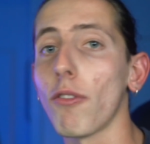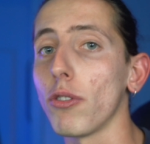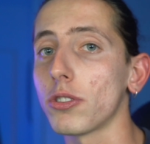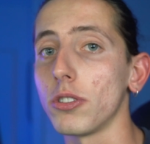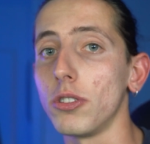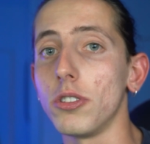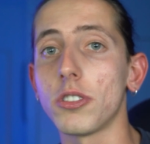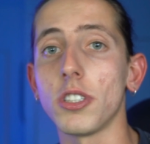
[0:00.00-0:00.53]
I've
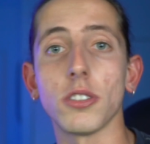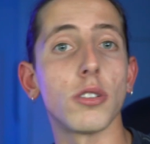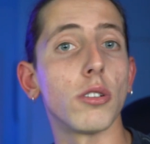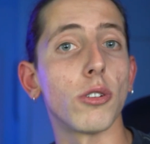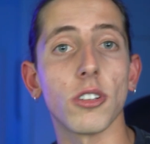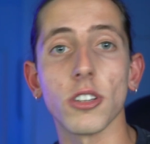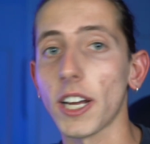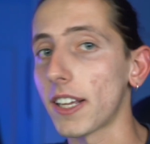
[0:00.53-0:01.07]
also used it to
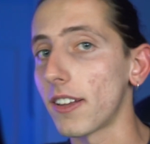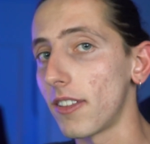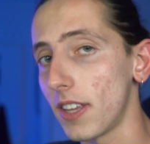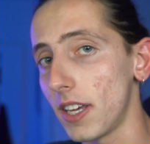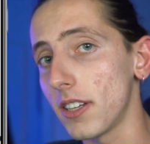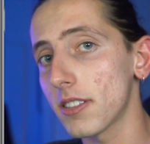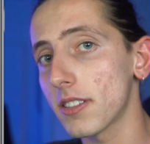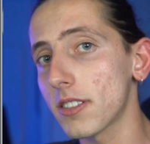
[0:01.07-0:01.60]
look like
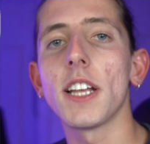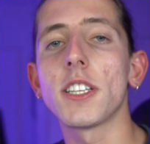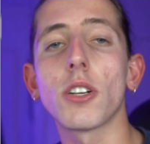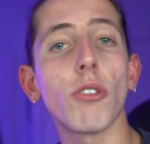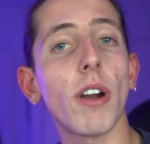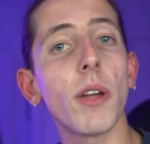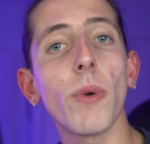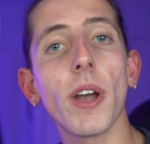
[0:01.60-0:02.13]
this. It's a
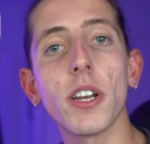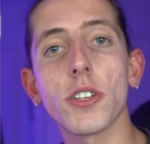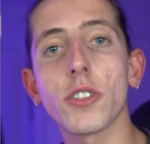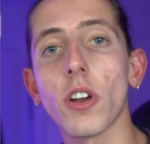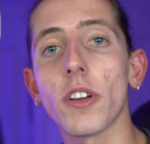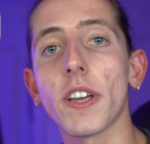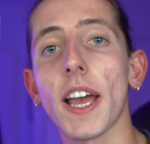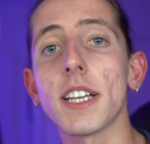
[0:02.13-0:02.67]
great way to
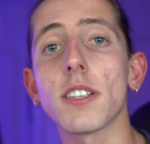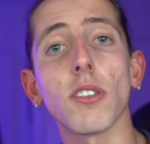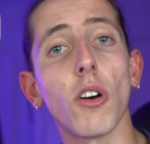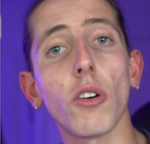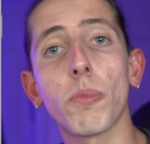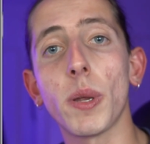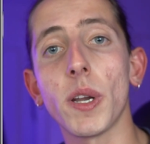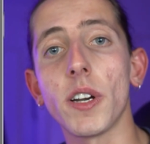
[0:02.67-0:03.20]
showcase
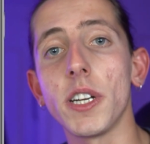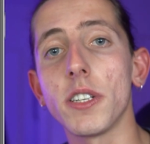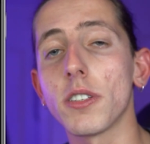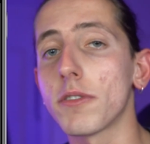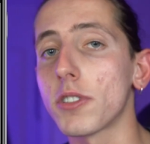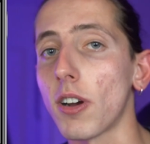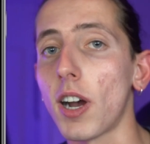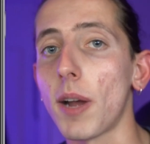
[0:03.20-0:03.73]
long periods
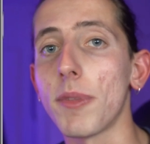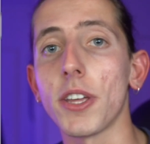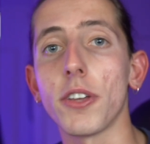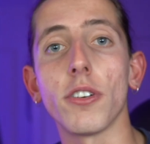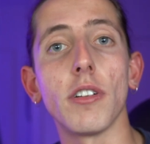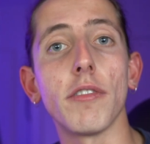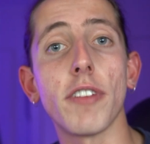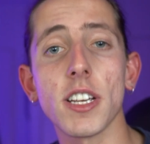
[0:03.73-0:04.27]
of time that
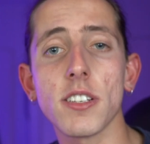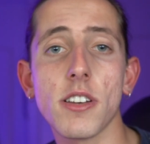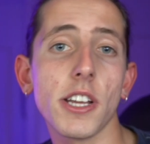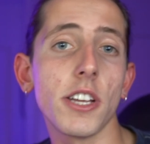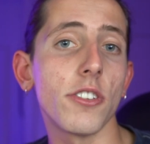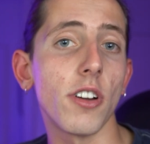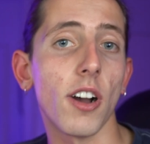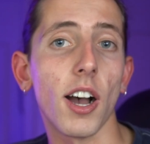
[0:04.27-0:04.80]
you're
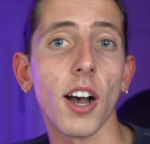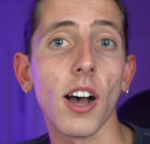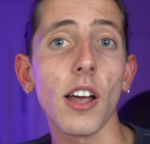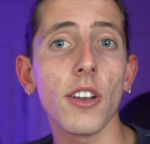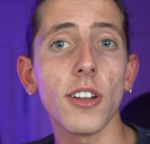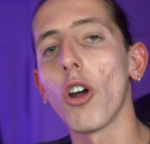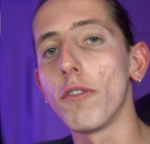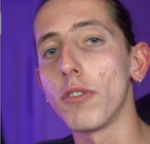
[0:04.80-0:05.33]
investing in your
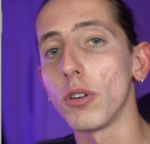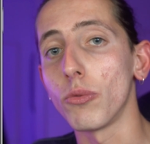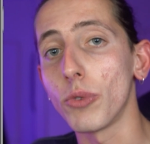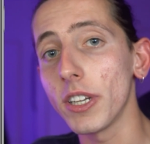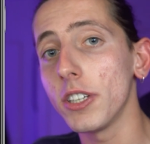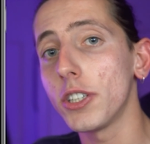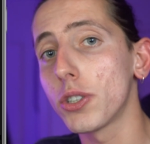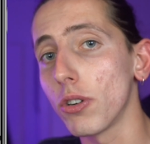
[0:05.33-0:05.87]
art over a
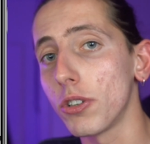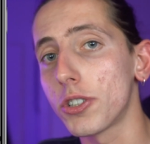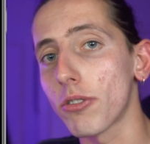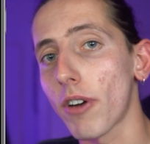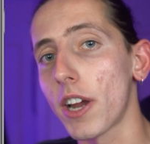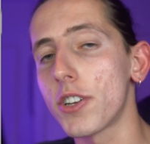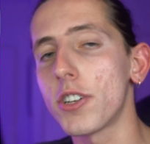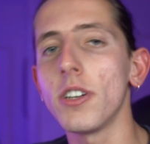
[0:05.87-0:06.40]
really short
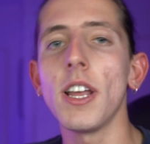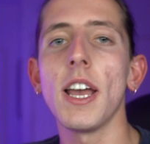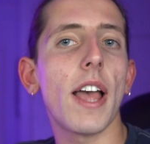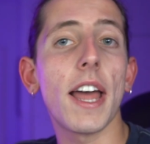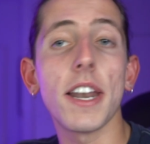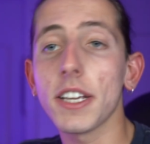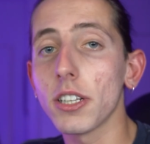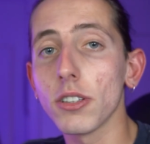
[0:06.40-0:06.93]
duration,
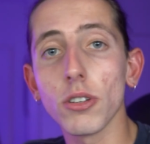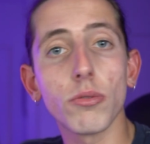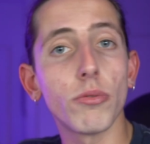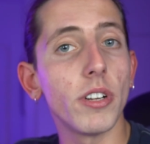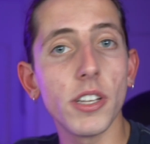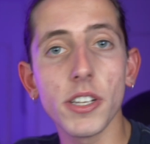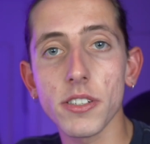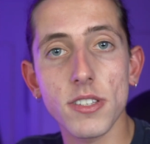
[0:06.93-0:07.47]
and it can look really